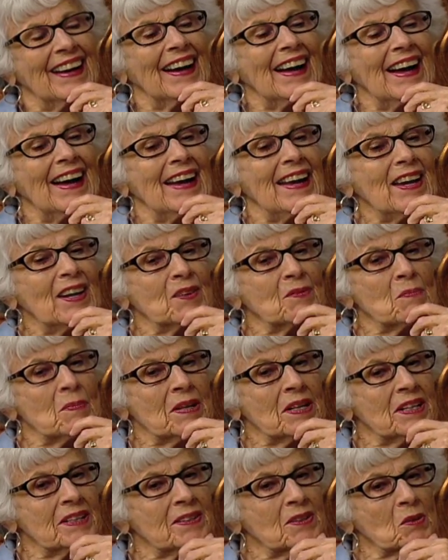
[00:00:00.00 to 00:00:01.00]
I had
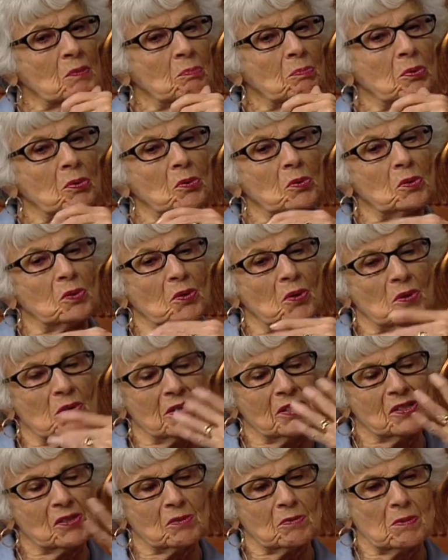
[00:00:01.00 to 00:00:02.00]
been at the pool
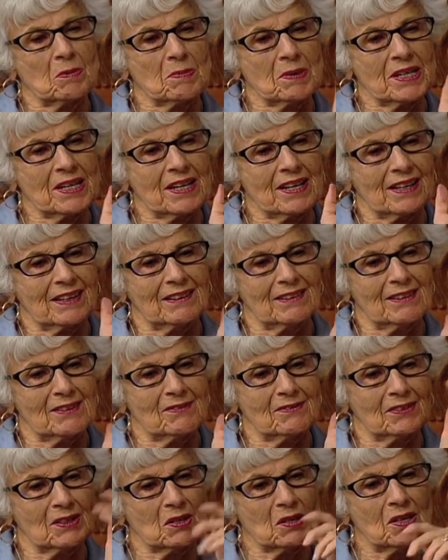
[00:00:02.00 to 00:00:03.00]
going swimming, had a
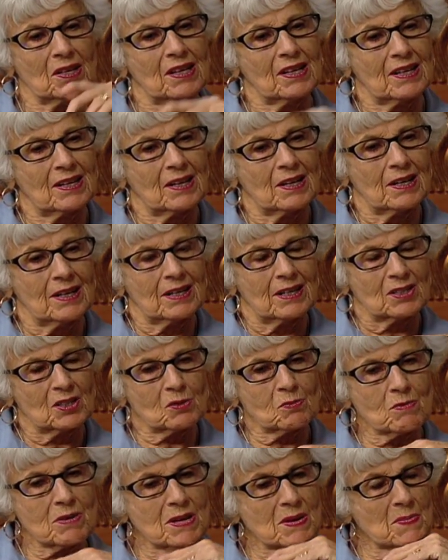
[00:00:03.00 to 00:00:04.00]
lovely
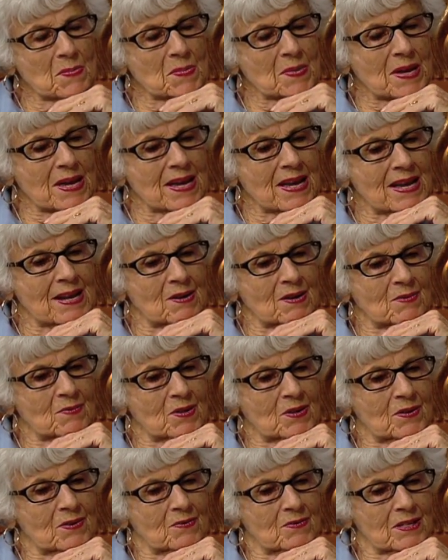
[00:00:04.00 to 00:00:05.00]
swim and
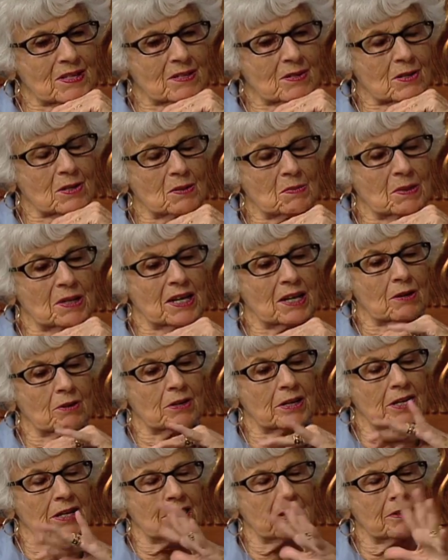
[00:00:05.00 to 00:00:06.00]
was coming out,
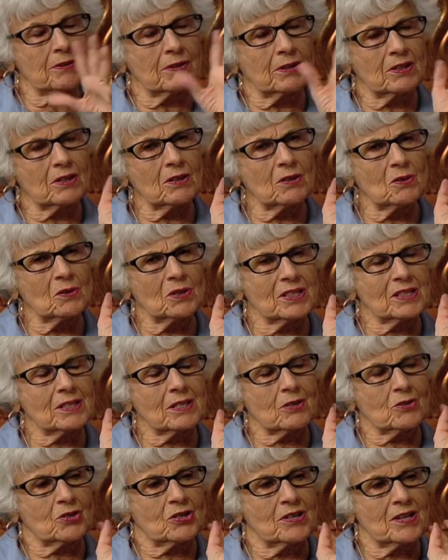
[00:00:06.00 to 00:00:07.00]
and I thought, oh, it's
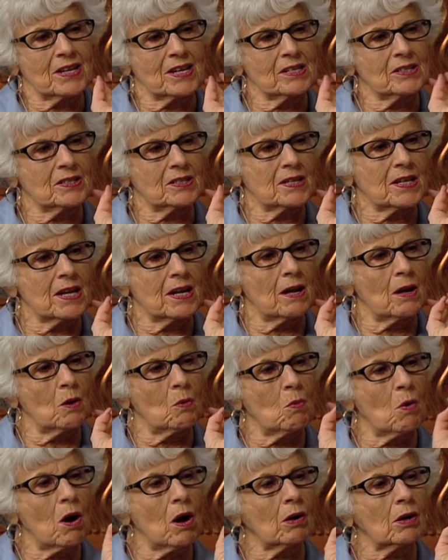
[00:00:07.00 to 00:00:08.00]
such a nice day, I'll
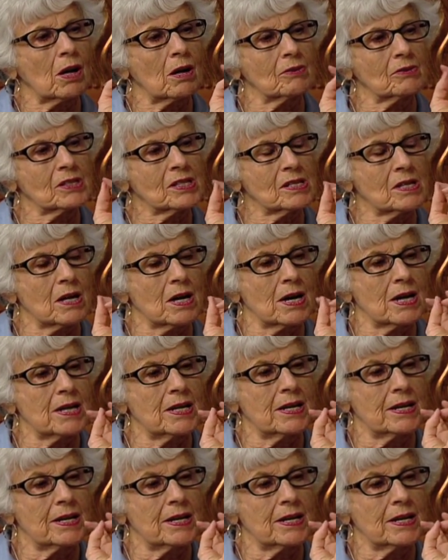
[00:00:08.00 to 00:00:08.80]
walk outside.